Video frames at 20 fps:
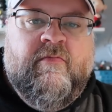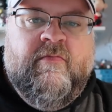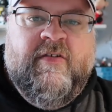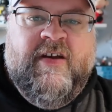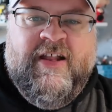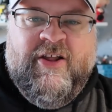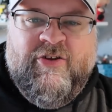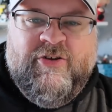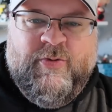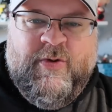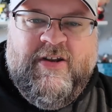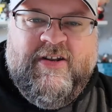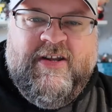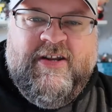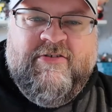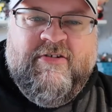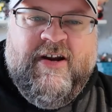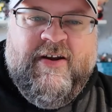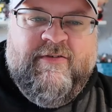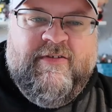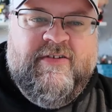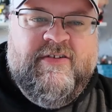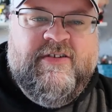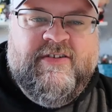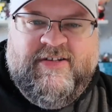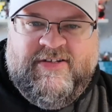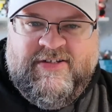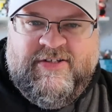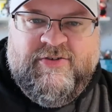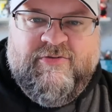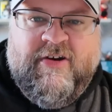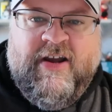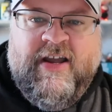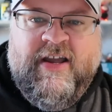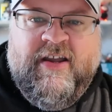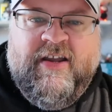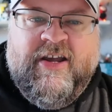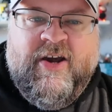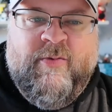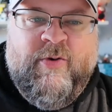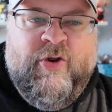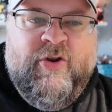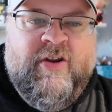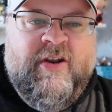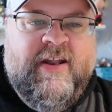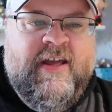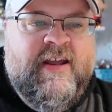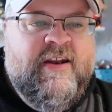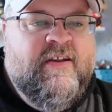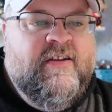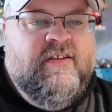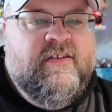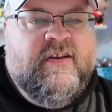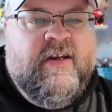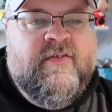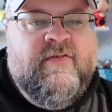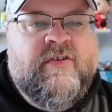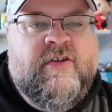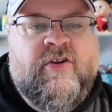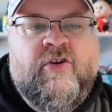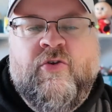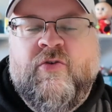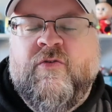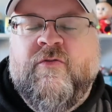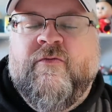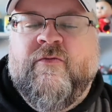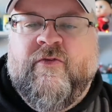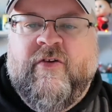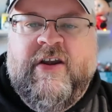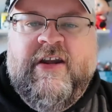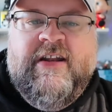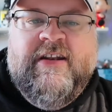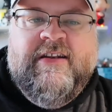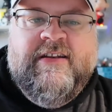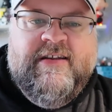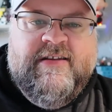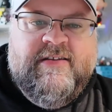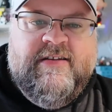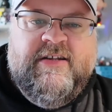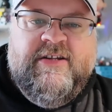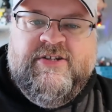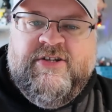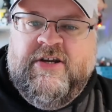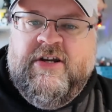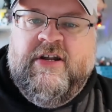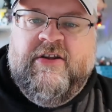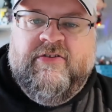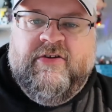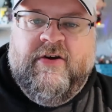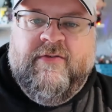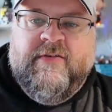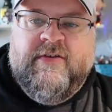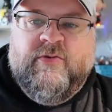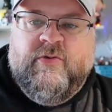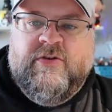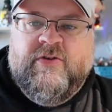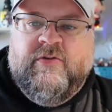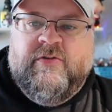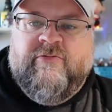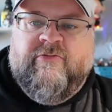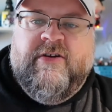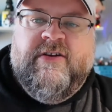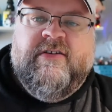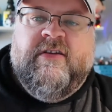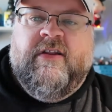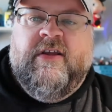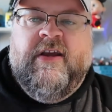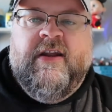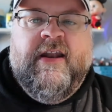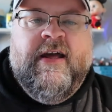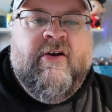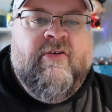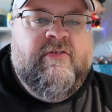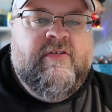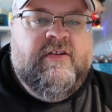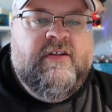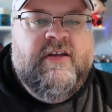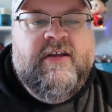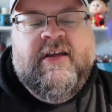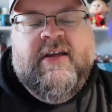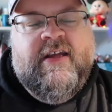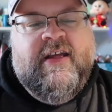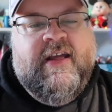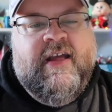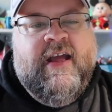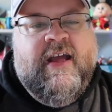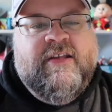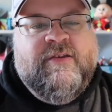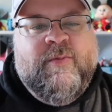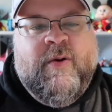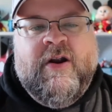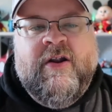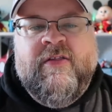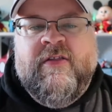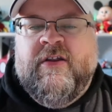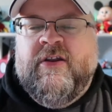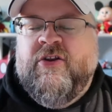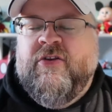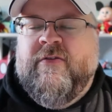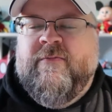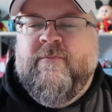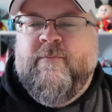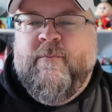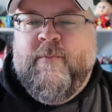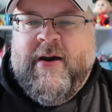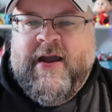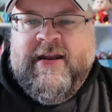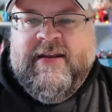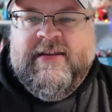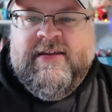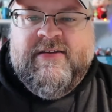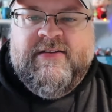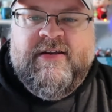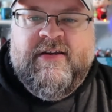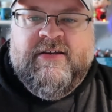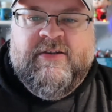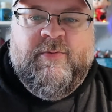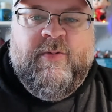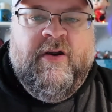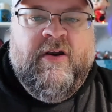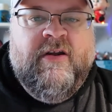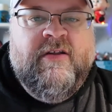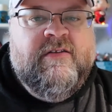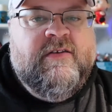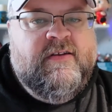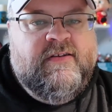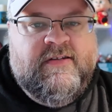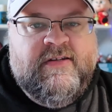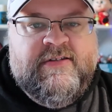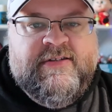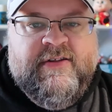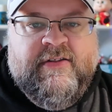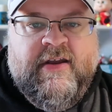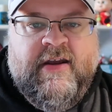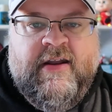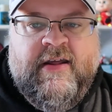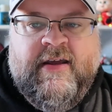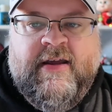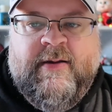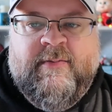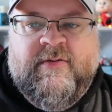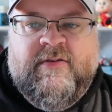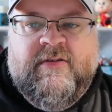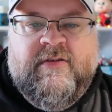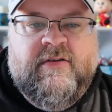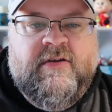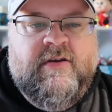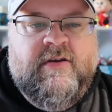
Hello Sweet Tea Travelers, this is Ryan coming to you today to discuss the new free Disney Genie service which was recently announced as part of the My Disney Experience and Disneyland apps.